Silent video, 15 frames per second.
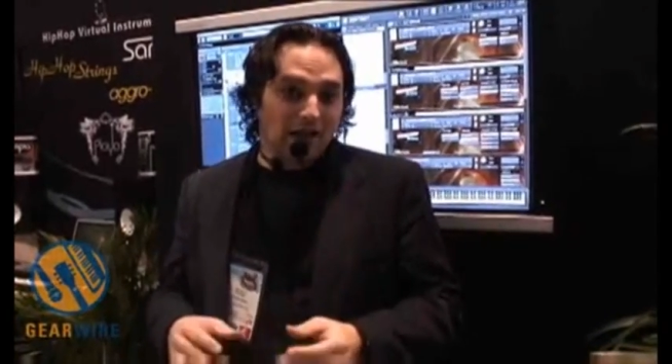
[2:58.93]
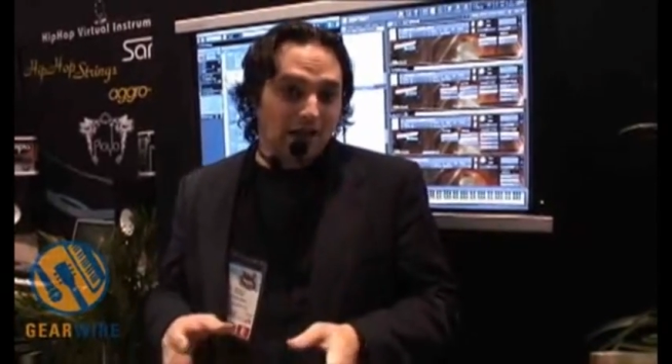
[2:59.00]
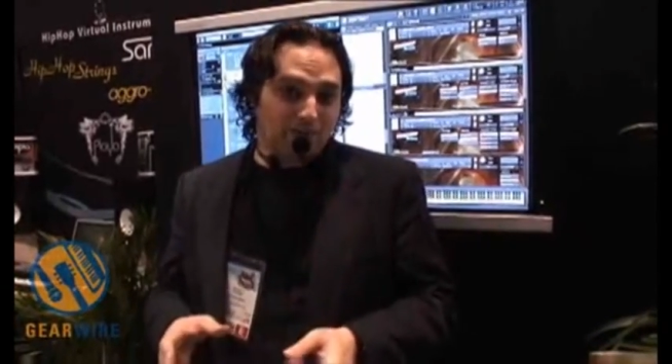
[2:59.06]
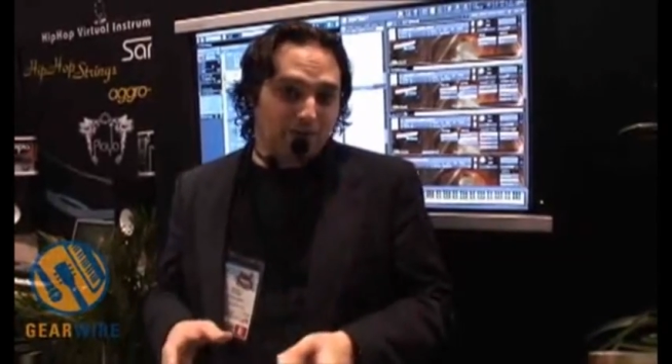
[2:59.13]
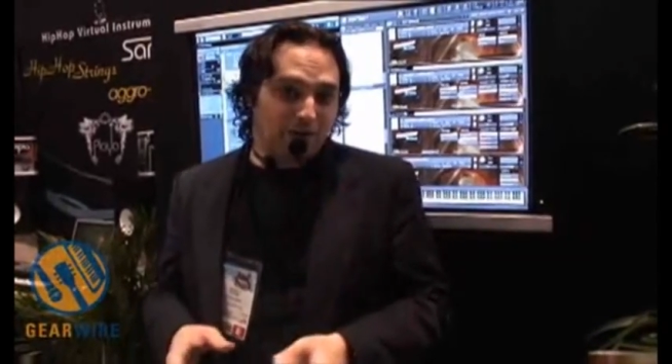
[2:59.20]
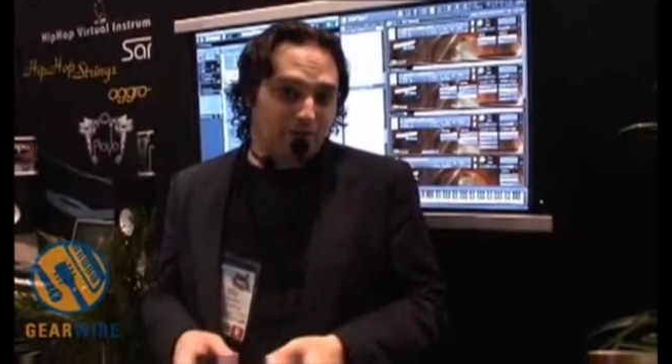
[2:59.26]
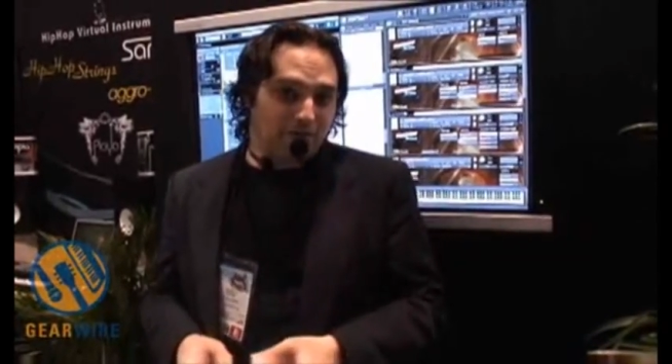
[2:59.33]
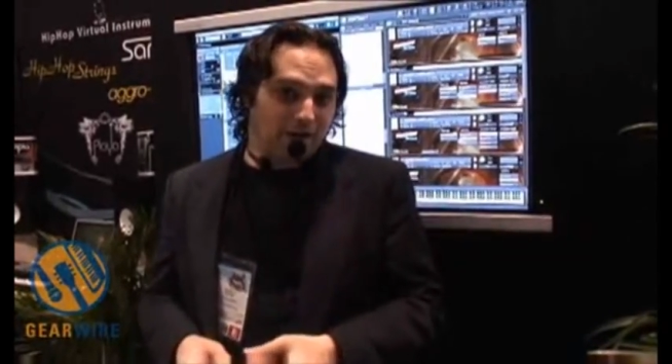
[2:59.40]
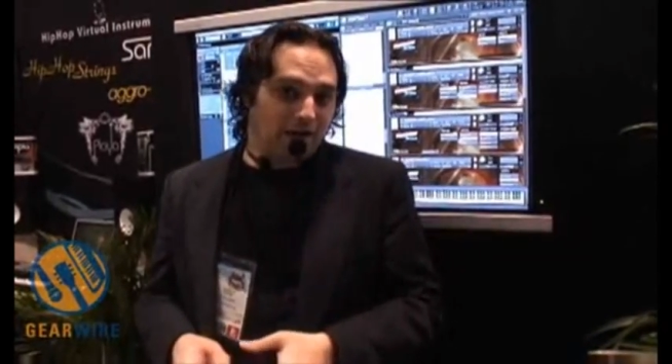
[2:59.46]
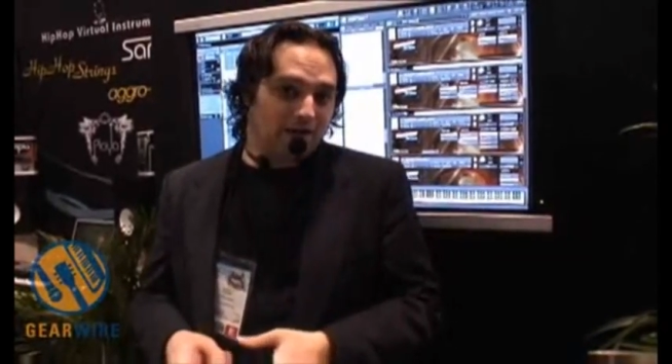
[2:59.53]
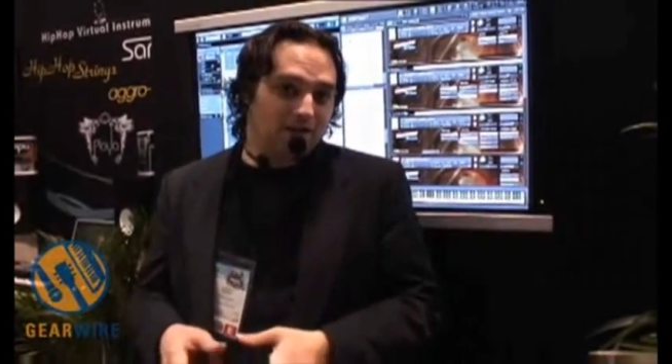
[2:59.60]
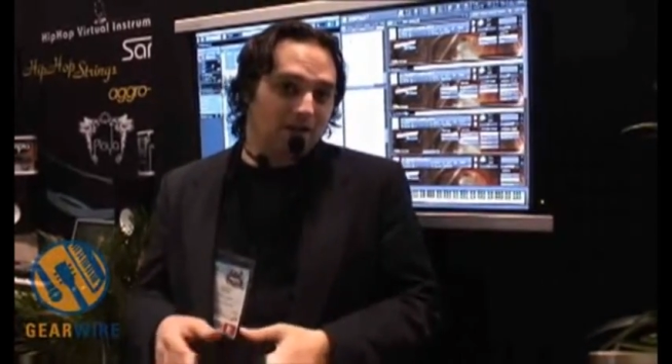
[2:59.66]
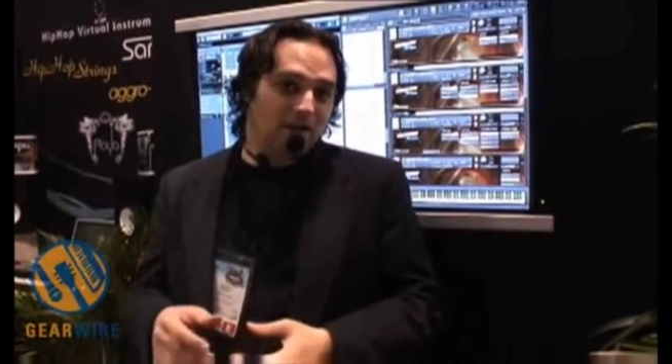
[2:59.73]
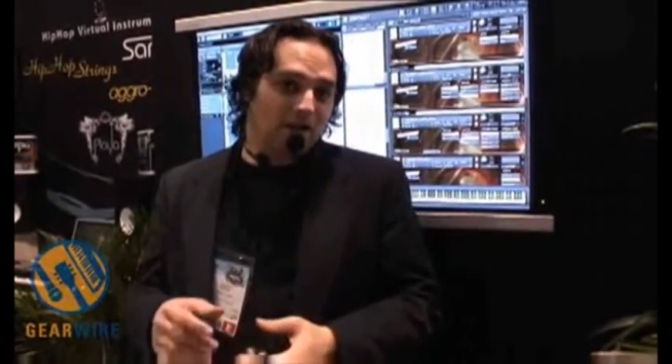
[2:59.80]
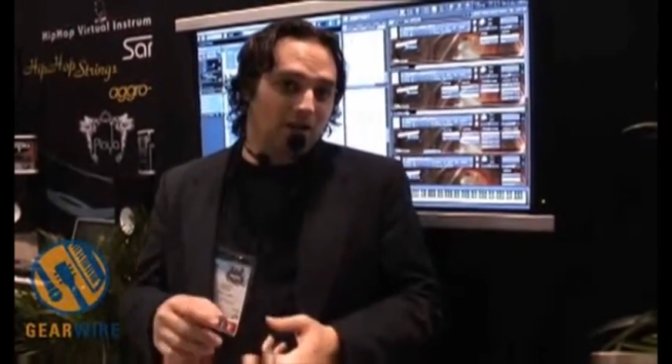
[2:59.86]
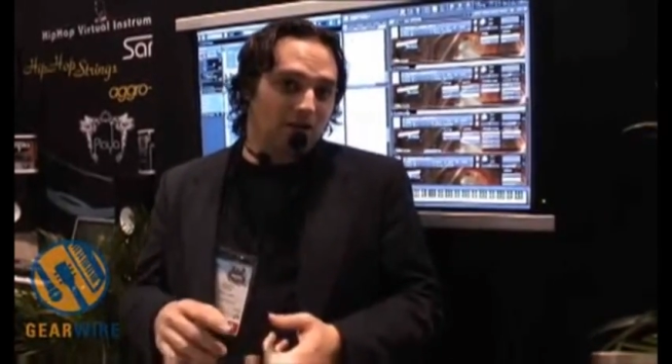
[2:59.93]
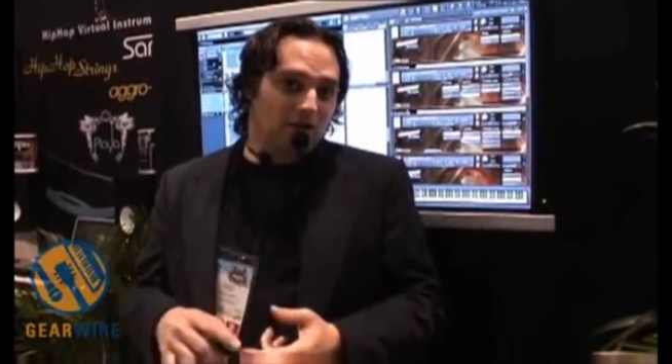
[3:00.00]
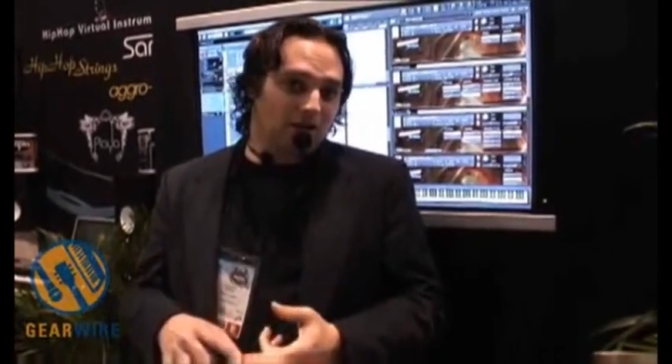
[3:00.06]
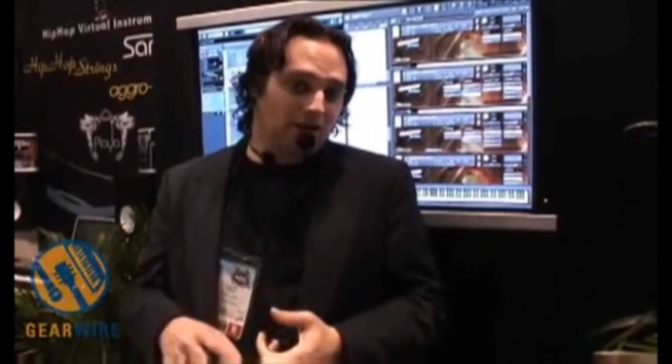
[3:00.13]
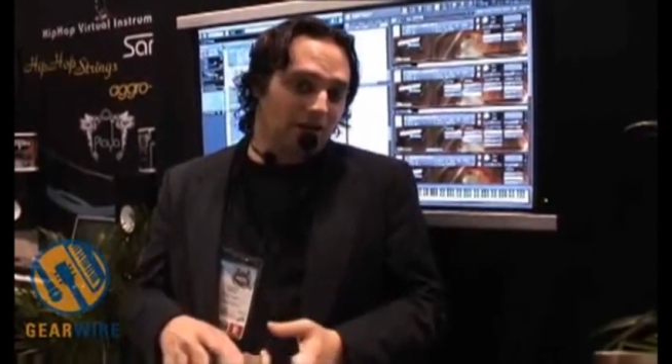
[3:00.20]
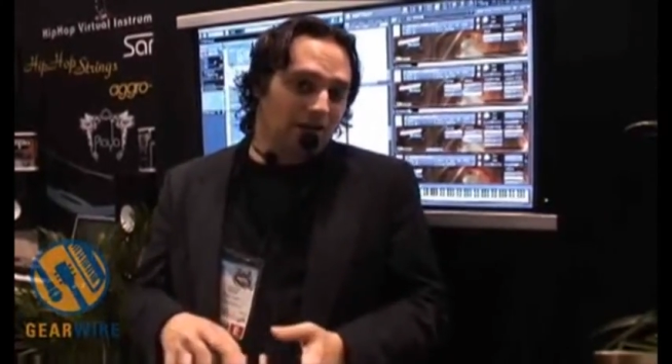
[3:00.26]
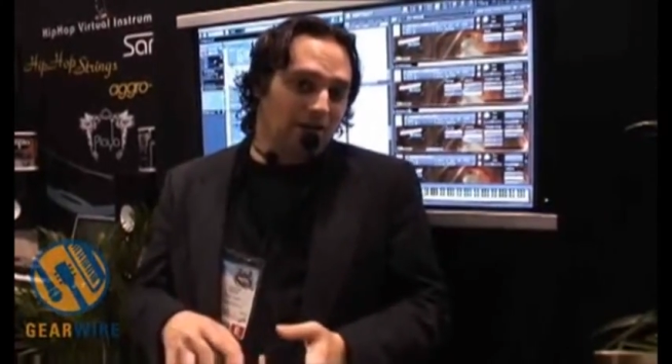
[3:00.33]
upright bass,
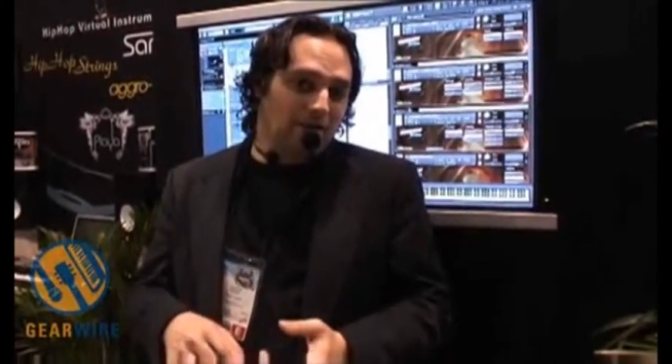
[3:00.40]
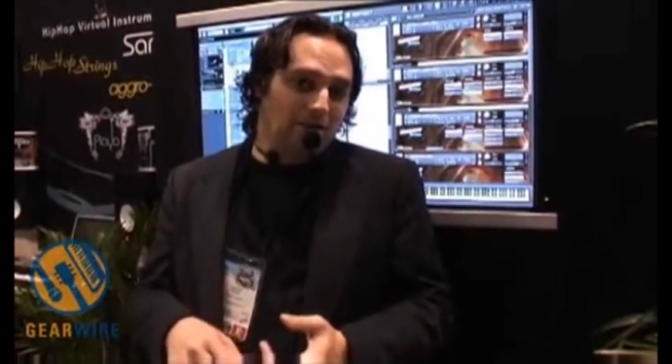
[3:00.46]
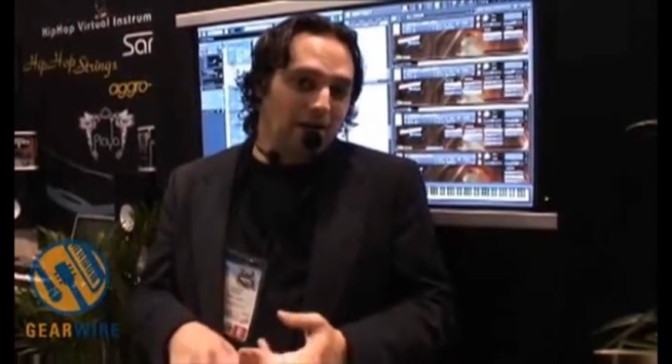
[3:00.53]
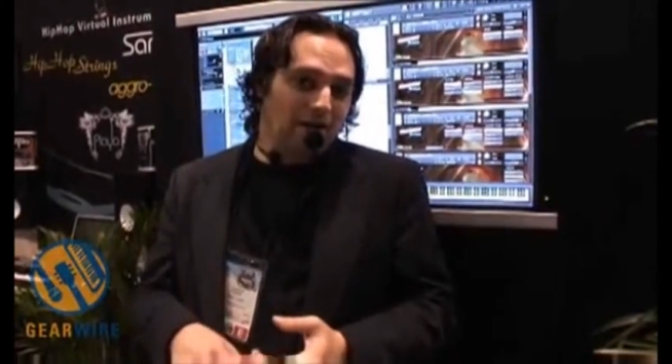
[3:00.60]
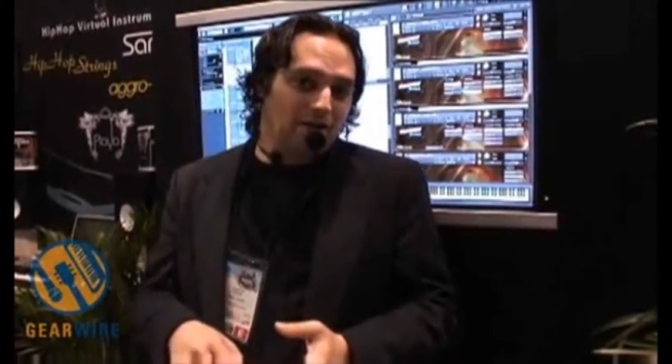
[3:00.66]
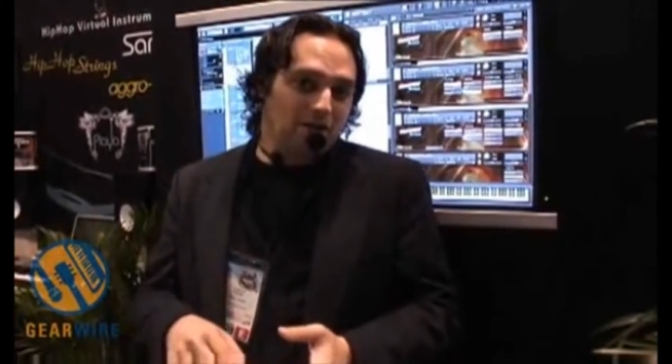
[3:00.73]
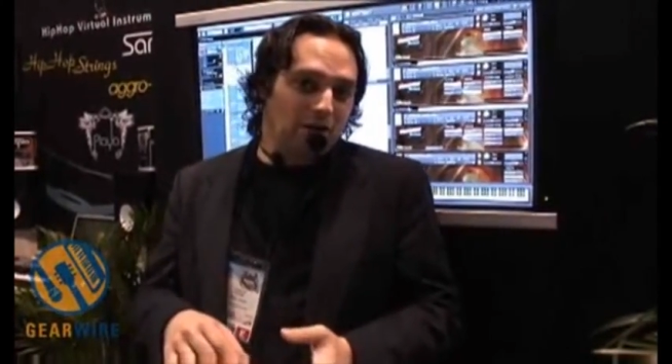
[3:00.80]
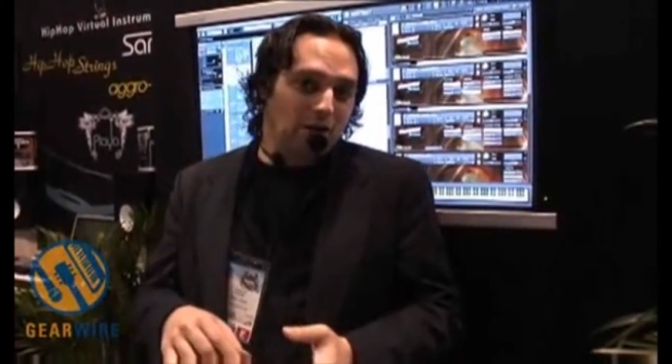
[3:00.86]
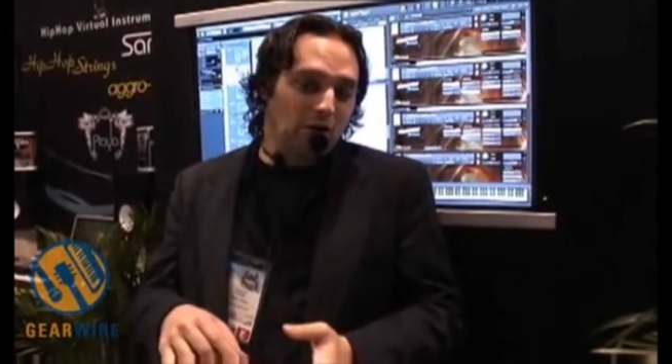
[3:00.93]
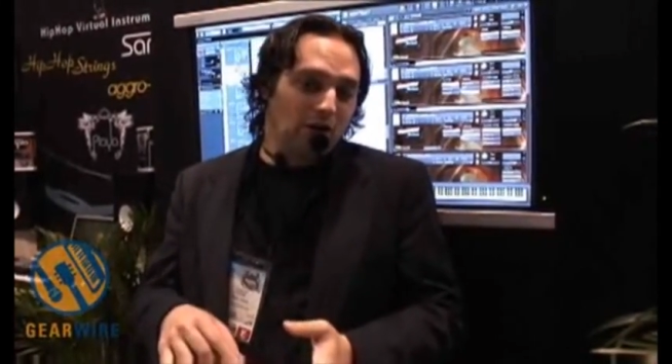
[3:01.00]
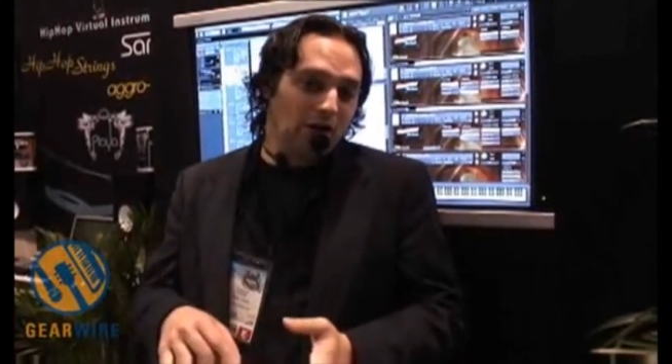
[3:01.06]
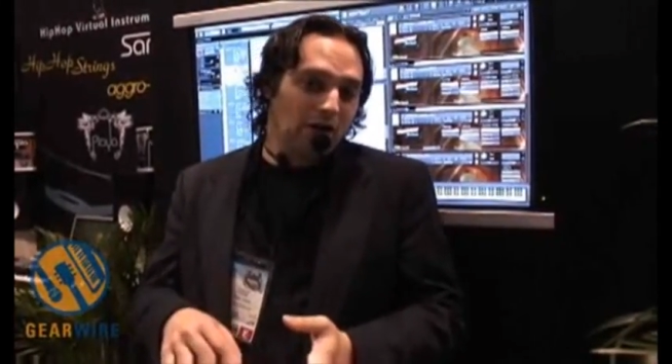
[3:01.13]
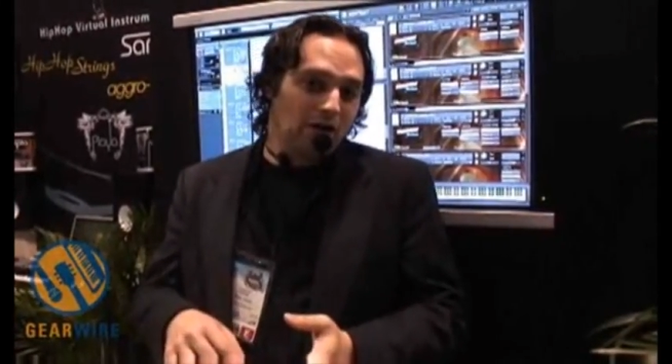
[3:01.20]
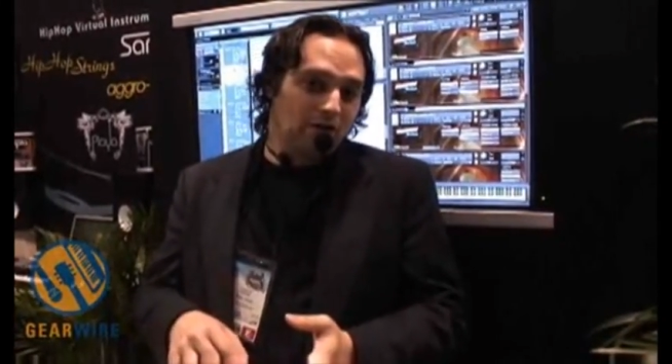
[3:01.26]
ukulele, banjo,